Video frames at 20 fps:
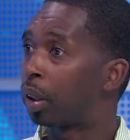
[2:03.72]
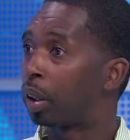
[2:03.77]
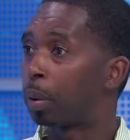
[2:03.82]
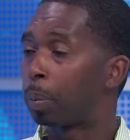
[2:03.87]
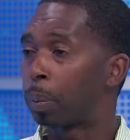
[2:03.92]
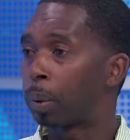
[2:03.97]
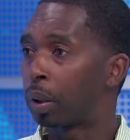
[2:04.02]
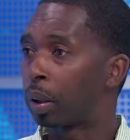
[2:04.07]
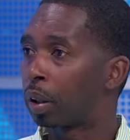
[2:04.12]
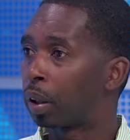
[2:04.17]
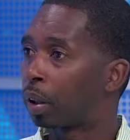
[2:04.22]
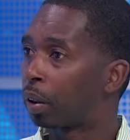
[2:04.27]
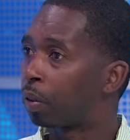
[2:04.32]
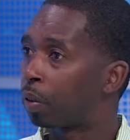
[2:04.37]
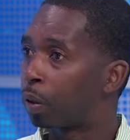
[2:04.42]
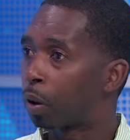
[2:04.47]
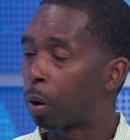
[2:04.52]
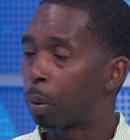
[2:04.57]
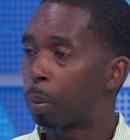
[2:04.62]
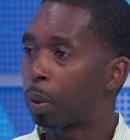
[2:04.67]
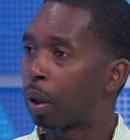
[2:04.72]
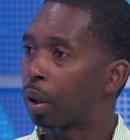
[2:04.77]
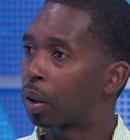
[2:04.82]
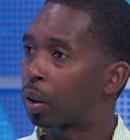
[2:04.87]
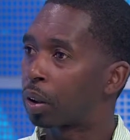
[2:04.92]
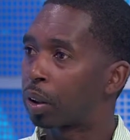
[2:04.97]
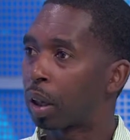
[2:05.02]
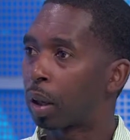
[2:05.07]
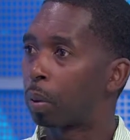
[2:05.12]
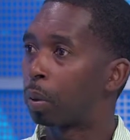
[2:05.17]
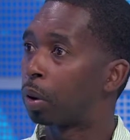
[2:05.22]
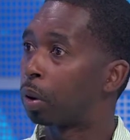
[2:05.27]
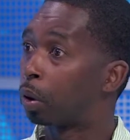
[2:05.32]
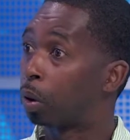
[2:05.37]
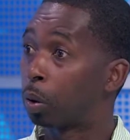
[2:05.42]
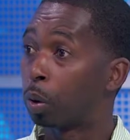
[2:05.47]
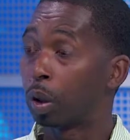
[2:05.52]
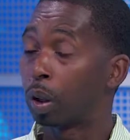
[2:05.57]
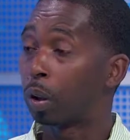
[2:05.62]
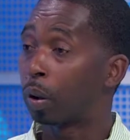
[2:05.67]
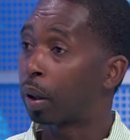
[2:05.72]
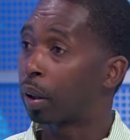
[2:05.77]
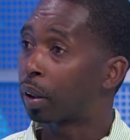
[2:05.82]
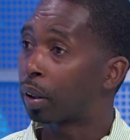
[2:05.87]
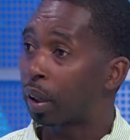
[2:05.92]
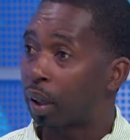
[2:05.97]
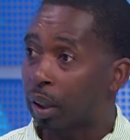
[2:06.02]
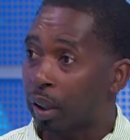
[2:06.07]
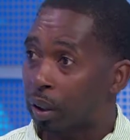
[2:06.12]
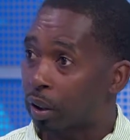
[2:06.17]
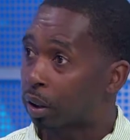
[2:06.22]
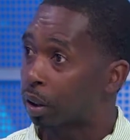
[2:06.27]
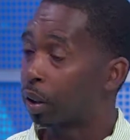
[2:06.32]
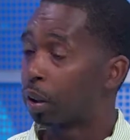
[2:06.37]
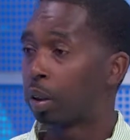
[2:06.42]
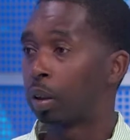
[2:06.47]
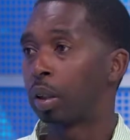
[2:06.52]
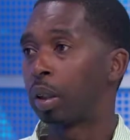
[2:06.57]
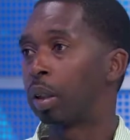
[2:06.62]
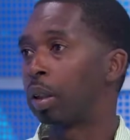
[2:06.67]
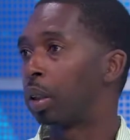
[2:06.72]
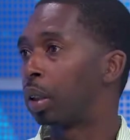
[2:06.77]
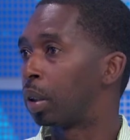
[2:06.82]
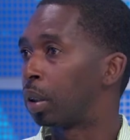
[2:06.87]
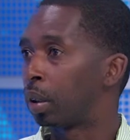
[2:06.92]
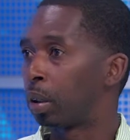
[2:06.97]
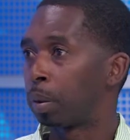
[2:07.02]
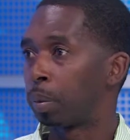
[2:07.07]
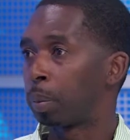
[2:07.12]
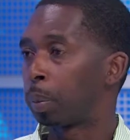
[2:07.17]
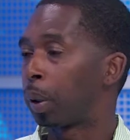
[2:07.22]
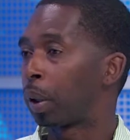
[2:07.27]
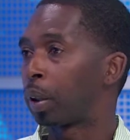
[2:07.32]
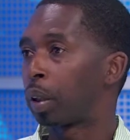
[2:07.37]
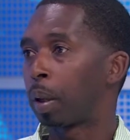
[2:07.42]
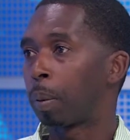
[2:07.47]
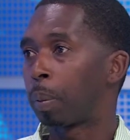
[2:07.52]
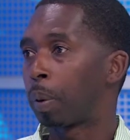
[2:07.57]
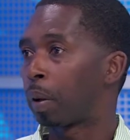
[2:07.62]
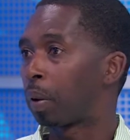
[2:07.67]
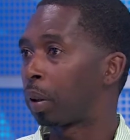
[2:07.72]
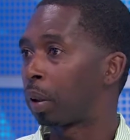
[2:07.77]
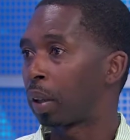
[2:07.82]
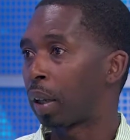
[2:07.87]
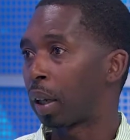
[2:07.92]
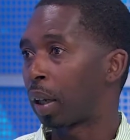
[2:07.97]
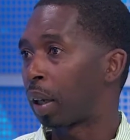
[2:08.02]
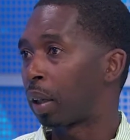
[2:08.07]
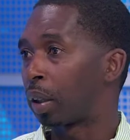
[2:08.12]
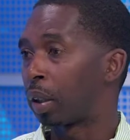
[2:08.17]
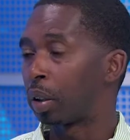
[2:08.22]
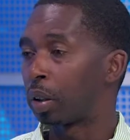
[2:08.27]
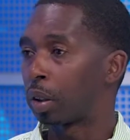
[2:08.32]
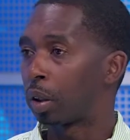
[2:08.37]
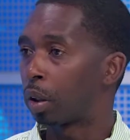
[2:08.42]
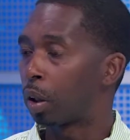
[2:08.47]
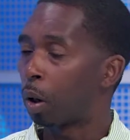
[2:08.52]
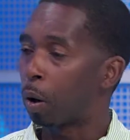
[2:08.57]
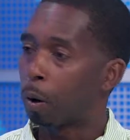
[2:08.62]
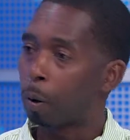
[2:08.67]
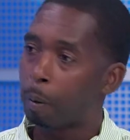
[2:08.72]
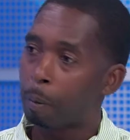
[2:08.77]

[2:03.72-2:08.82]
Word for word: independent filmmakers that were doing great things and, and just picked up everything I needed to know.